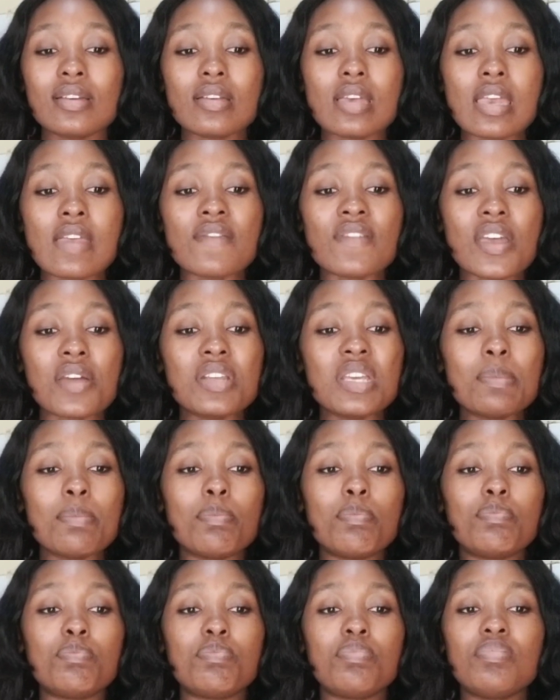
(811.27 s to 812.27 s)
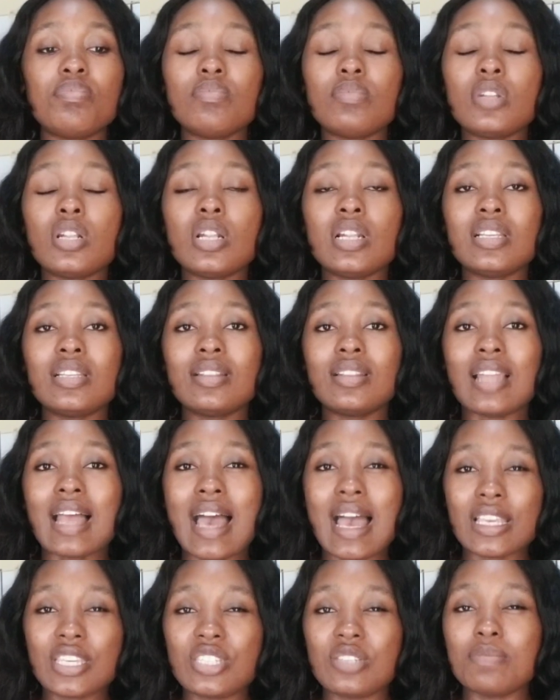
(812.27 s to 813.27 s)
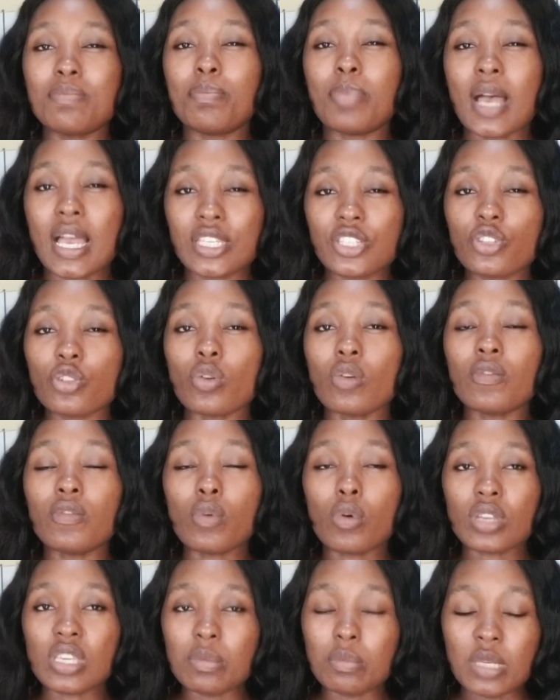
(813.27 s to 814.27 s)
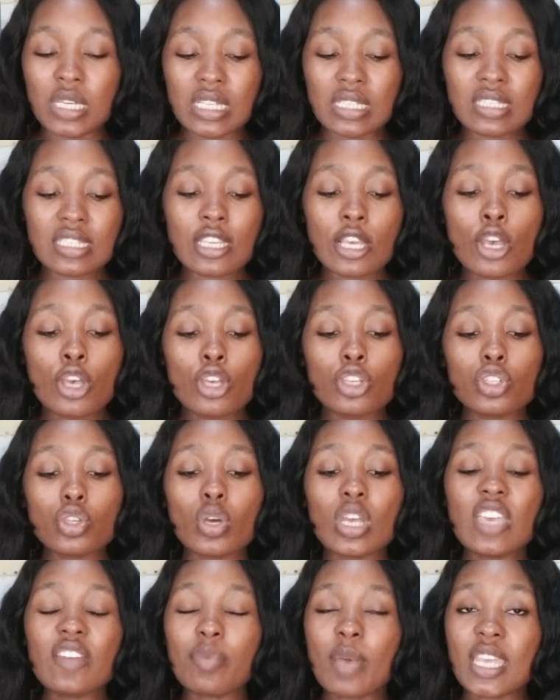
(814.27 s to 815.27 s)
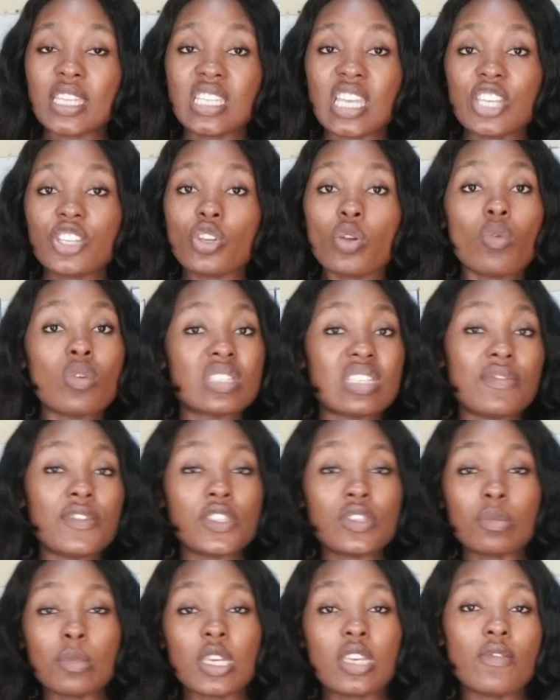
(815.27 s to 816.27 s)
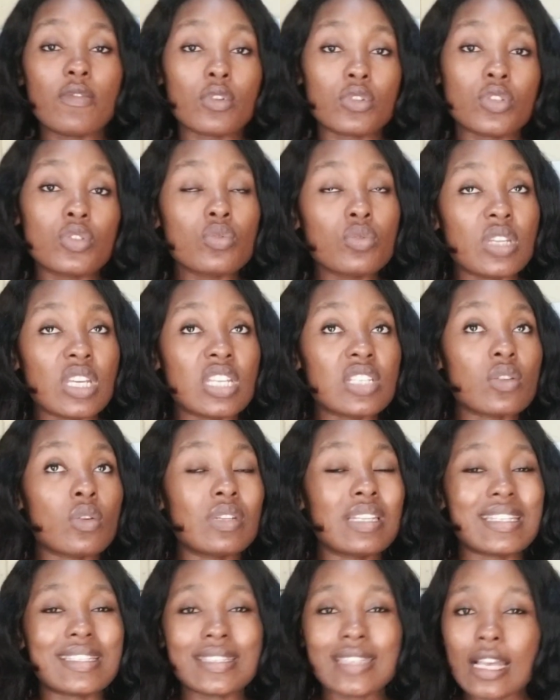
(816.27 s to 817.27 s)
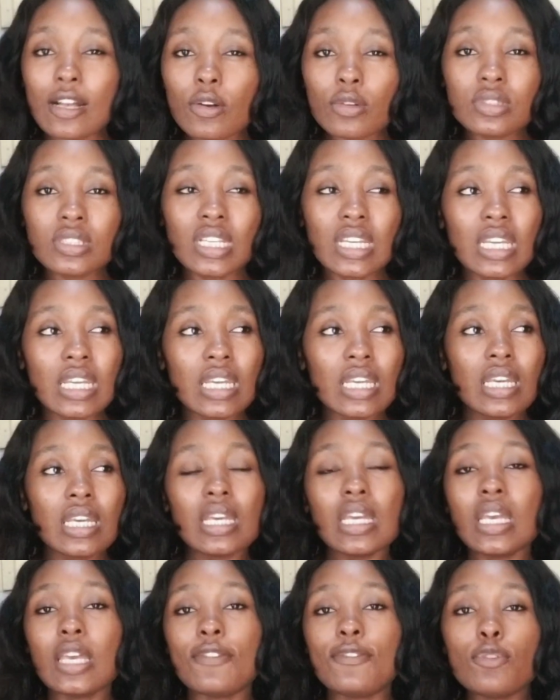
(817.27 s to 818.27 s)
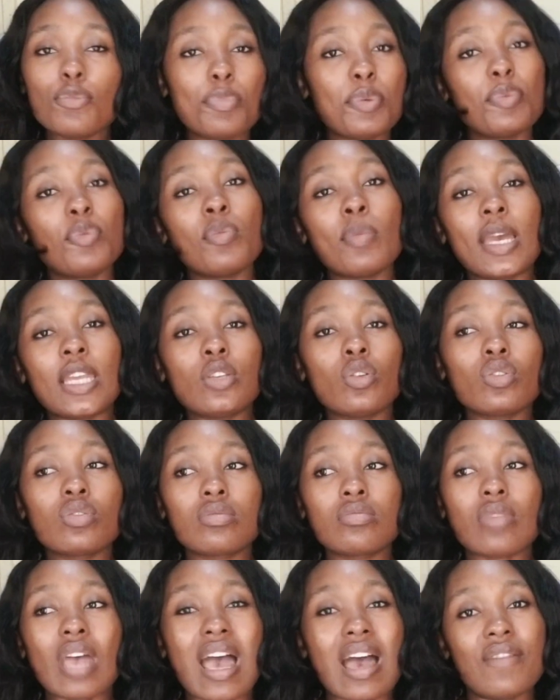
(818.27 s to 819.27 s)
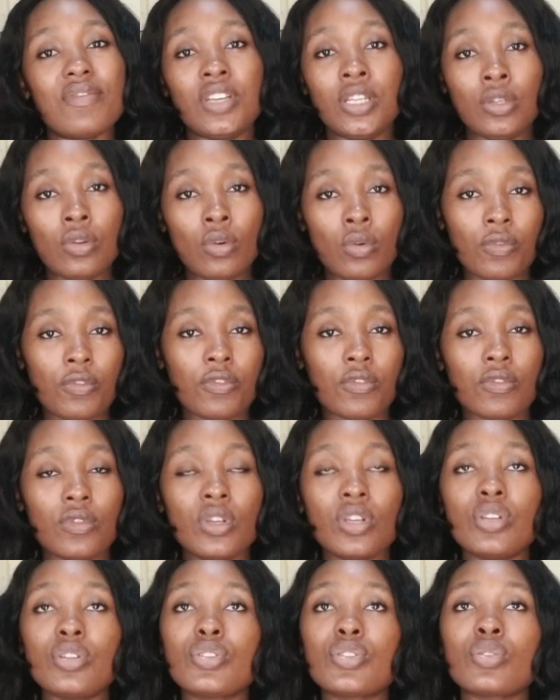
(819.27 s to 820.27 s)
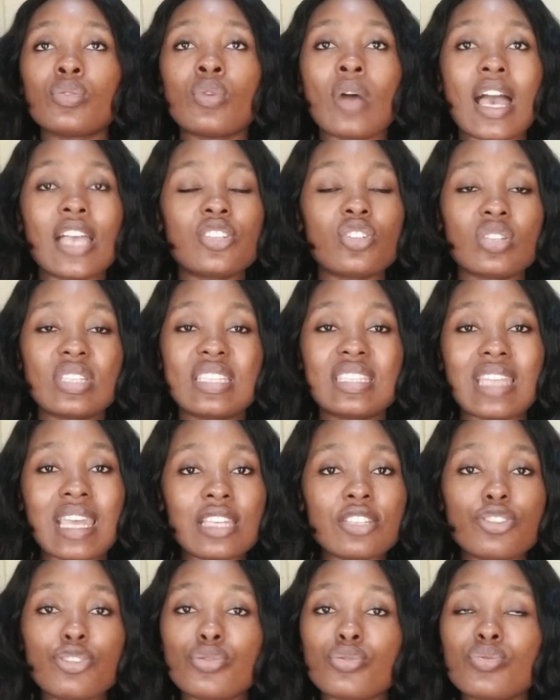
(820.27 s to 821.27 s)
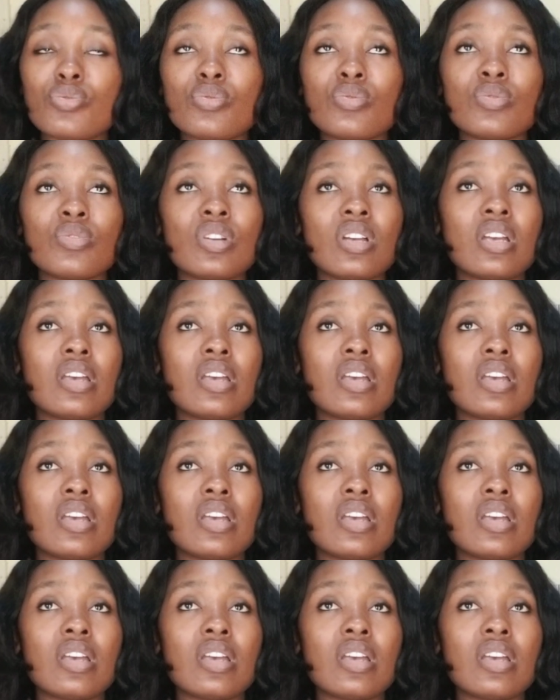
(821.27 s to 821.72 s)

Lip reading: a very large batch of coffee beans. So if my intention was even to make it for 2 days, on the second day a few people might not have enough. So I just tend to